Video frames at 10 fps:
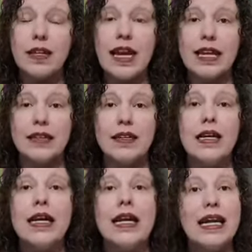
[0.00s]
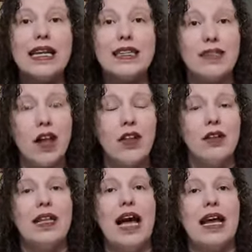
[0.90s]
and it is all
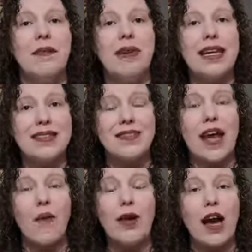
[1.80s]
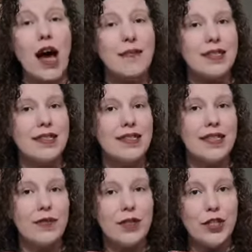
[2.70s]
online and because of that we opted to
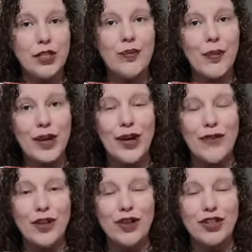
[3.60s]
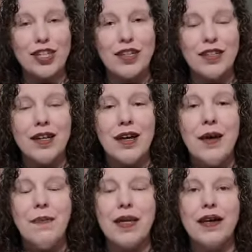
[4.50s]
stick with the 2.0 version
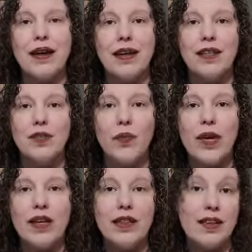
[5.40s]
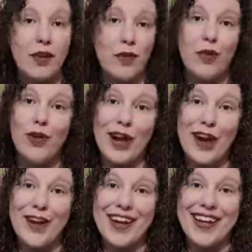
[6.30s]
because we live in a rural
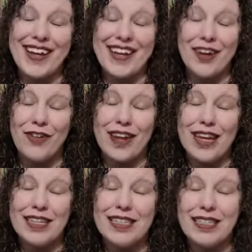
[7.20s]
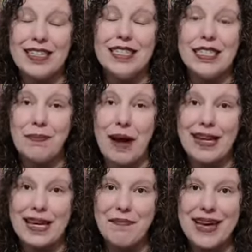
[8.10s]
area and internet is
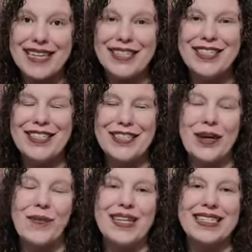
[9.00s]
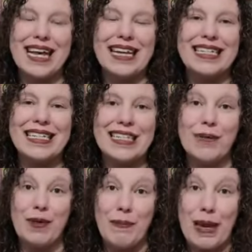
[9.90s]
spotty at best so we decided to
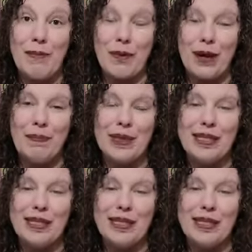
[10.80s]
stick with paper and